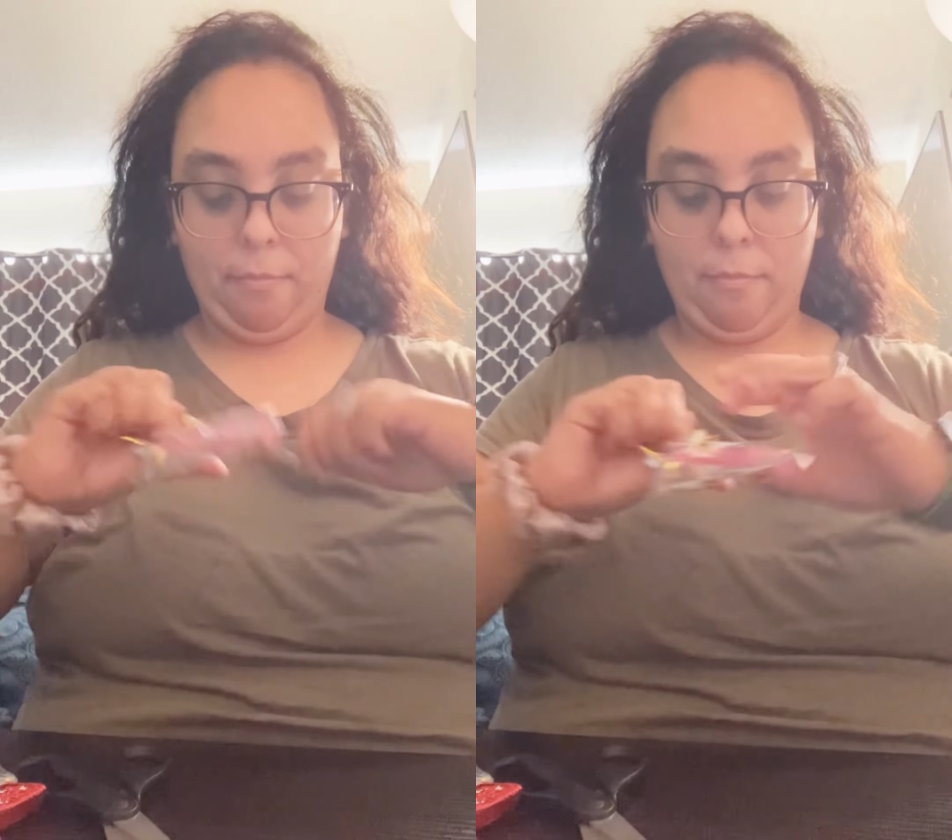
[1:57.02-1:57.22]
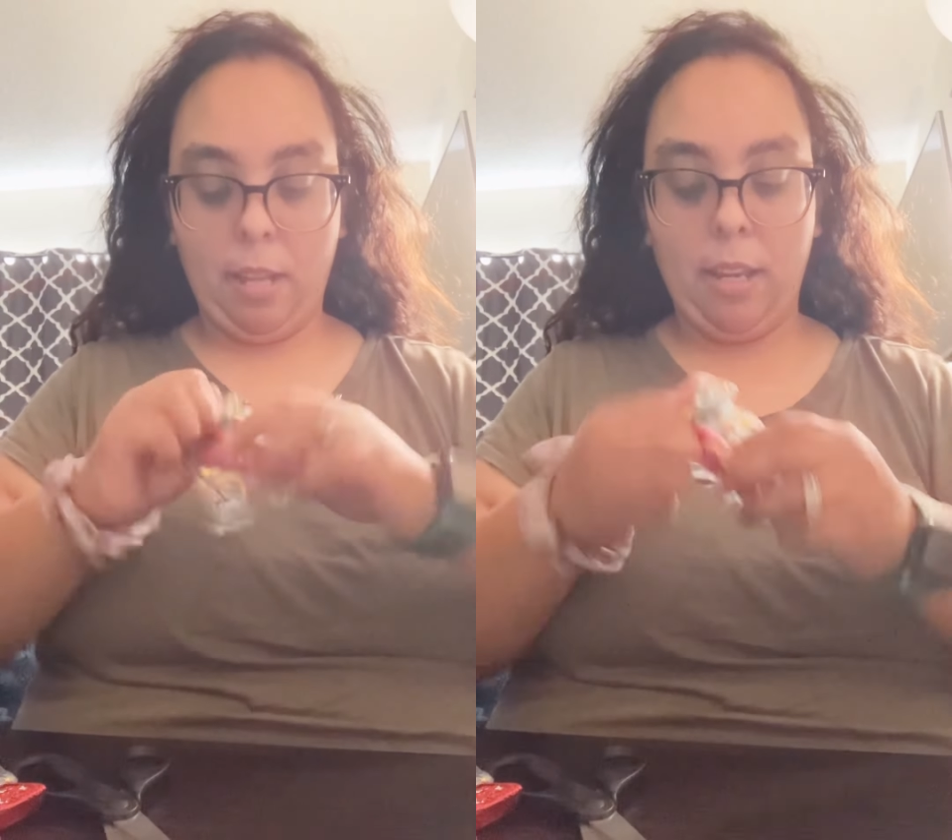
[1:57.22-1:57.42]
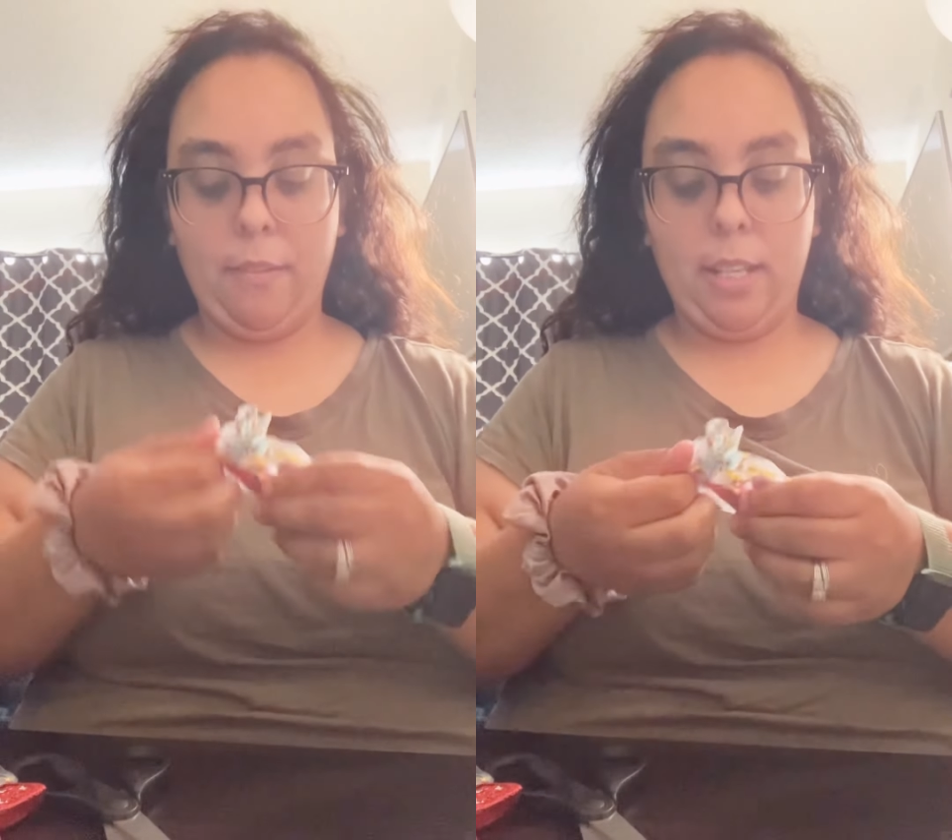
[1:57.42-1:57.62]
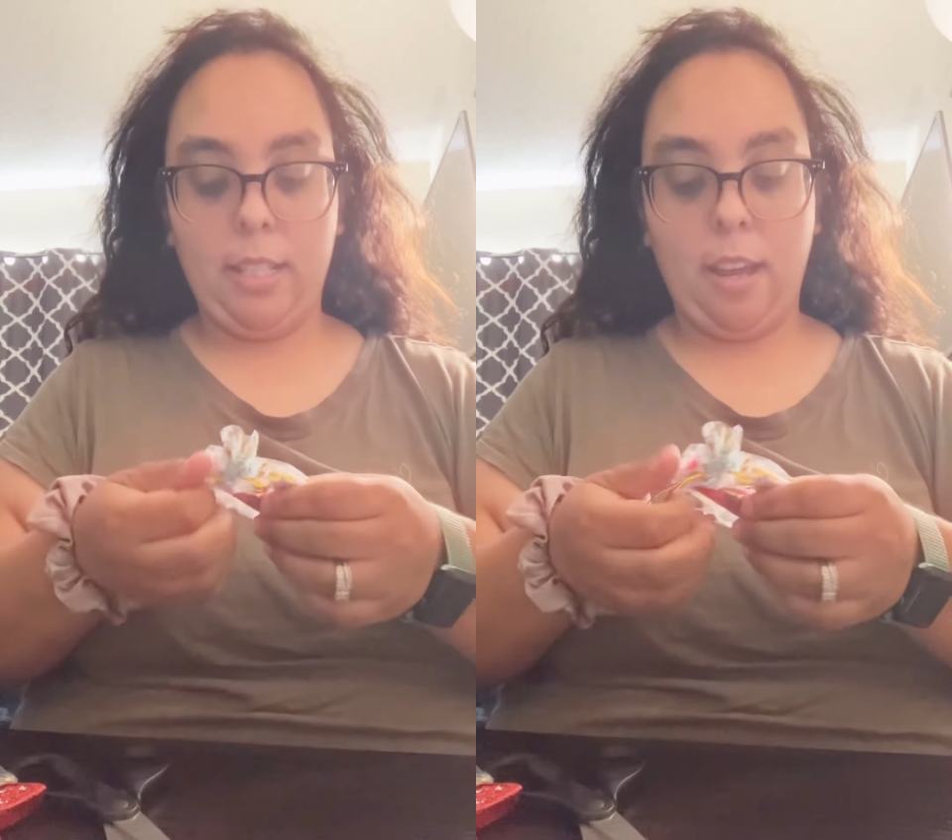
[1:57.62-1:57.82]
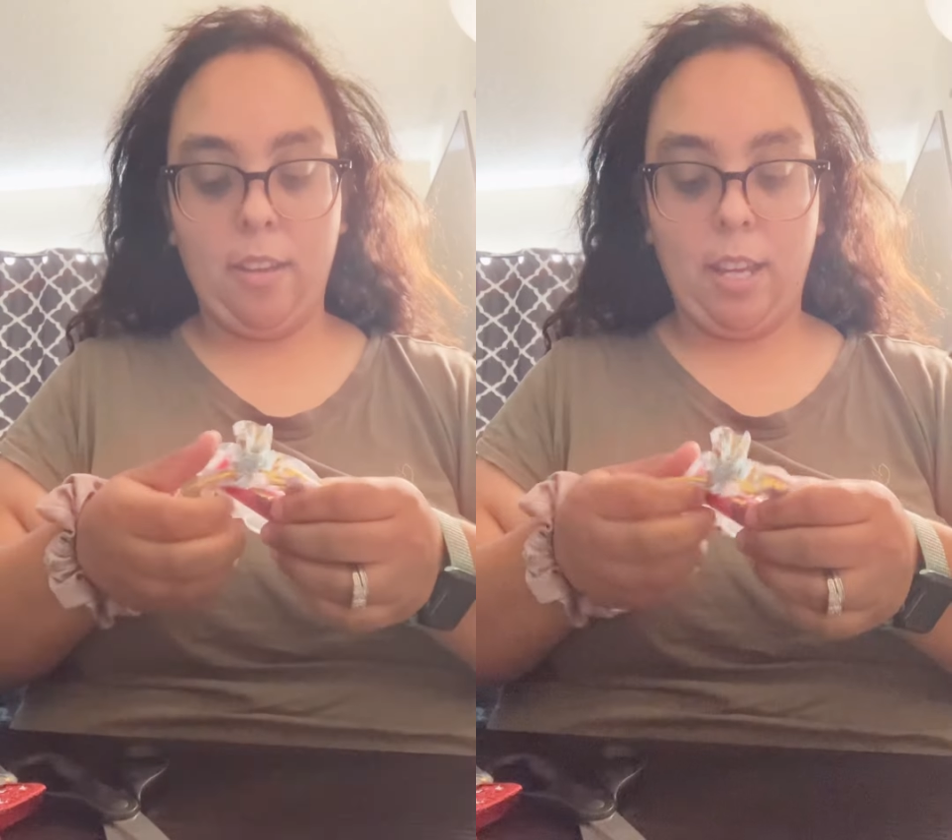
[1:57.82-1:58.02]
but
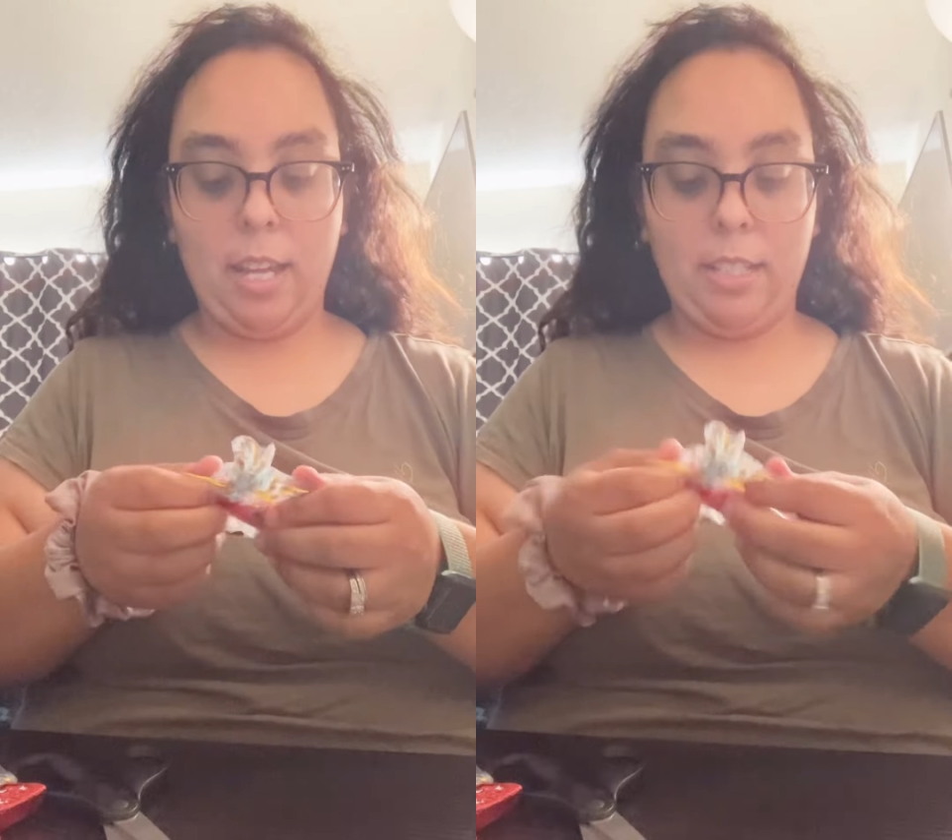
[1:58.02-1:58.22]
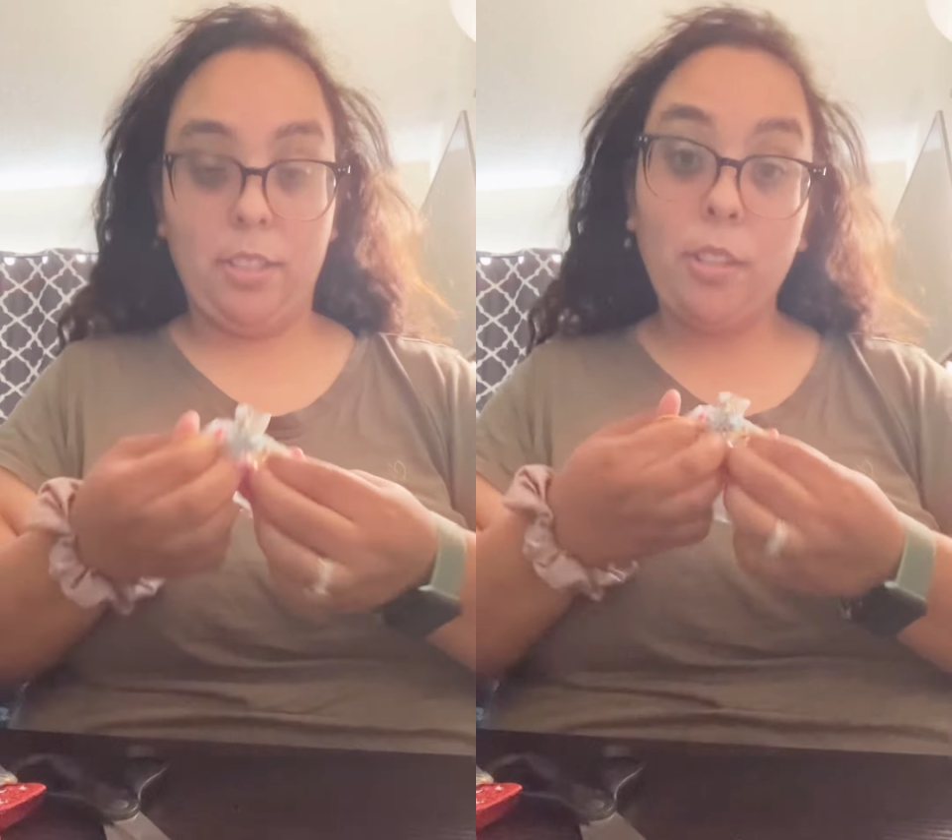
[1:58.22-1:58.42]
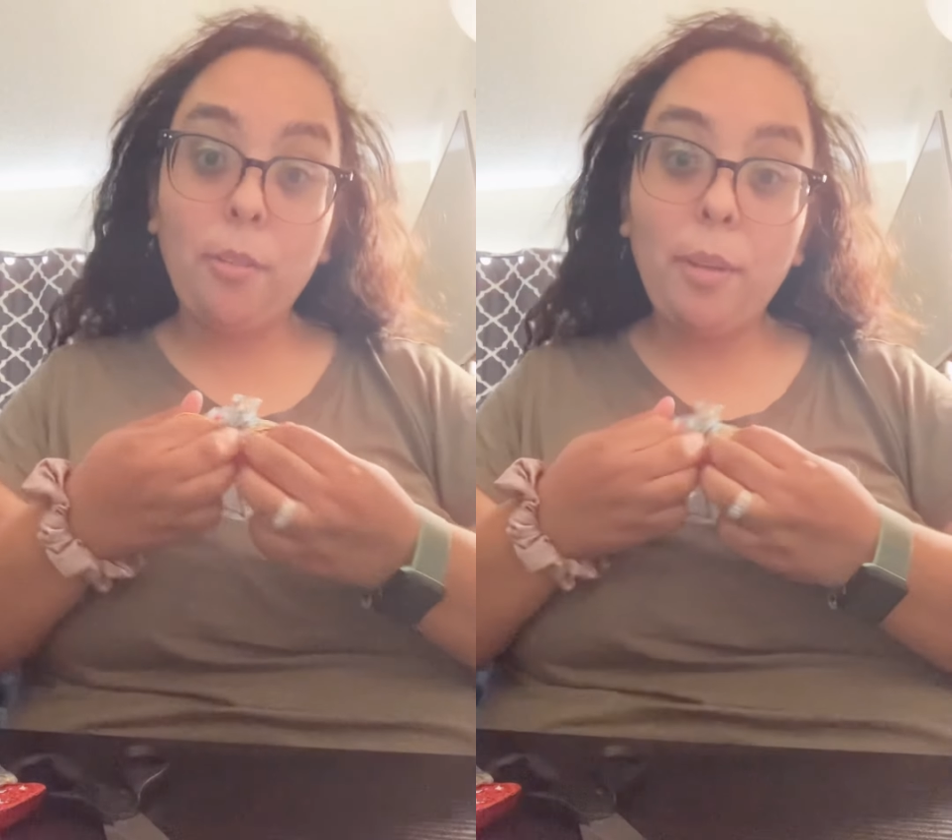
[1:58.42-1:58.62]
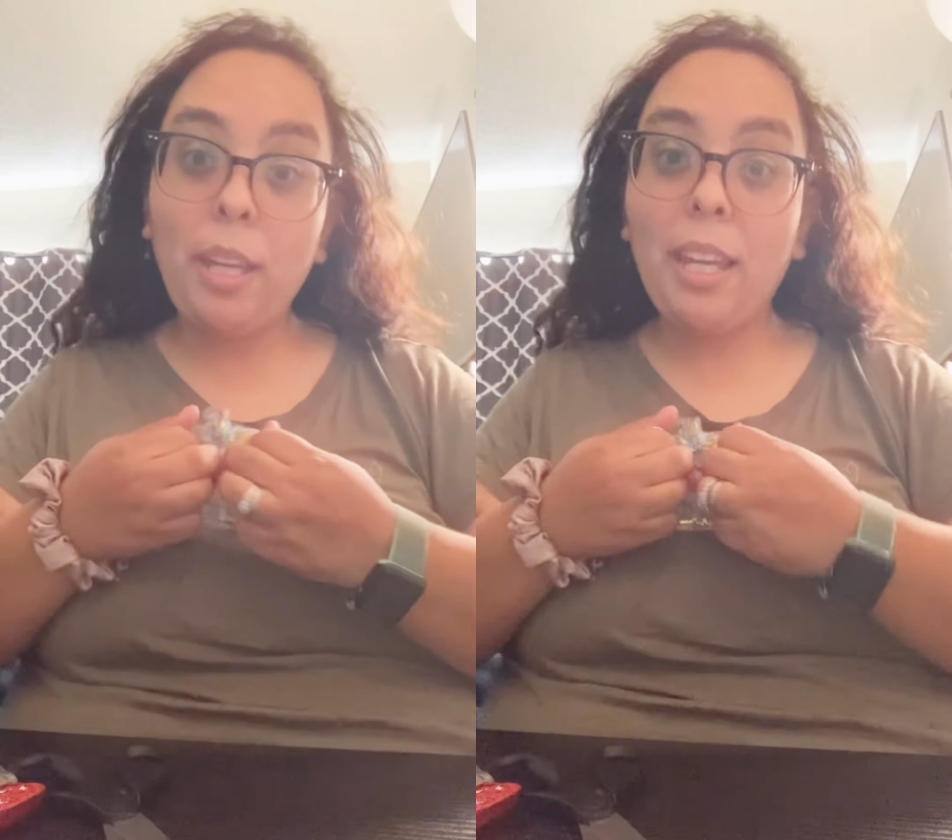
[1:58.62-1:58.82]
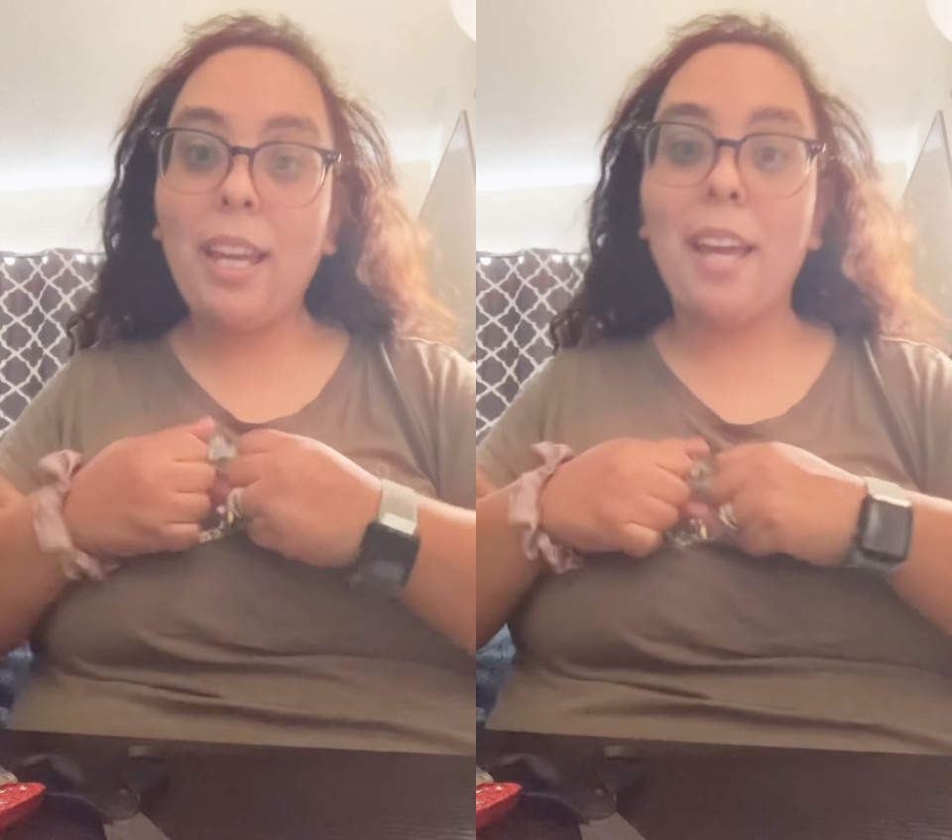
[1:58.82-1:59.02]
anyways, how are you guys doing?